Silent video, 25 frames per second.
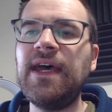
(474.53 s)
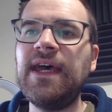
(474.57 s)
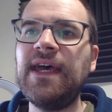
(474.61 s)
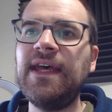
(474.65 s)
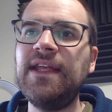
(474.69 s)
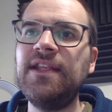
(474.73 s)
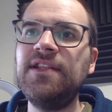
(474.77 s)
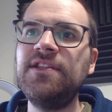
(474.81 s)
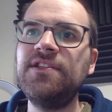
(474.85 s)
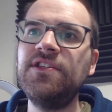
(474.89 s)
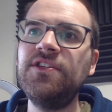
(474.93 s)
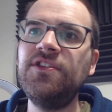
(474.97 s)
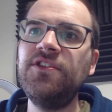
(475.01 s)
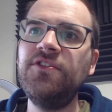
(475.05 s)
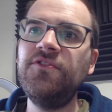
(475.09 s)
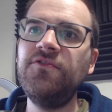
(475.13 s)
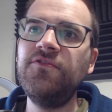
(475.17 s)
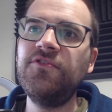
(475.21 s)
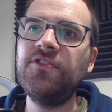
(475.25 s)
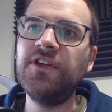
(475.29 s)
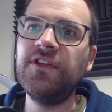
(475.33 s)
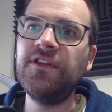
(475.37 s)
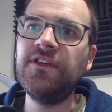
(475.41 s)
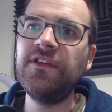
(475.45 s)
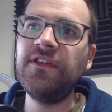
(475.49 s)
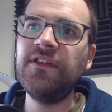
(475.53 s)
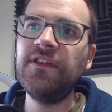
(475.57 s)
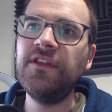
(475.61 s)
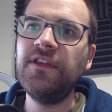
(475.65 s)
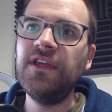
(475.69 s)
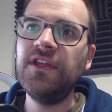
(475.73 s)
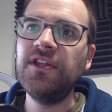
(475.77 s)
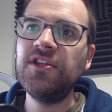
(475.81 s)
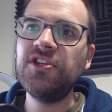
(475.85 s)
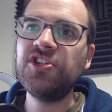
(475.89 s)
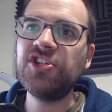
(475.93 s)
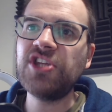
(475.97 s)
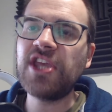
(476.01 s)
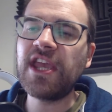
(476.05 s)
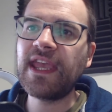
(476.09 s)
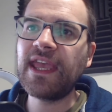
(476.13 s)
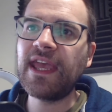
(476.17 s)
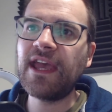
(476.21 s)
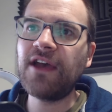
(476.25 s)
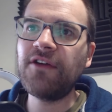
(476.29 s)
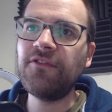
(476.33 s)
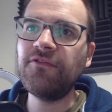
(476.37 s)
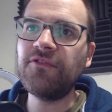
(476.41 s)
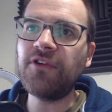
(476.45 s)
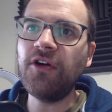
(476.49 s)
and you can check
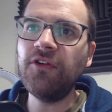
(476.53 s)
out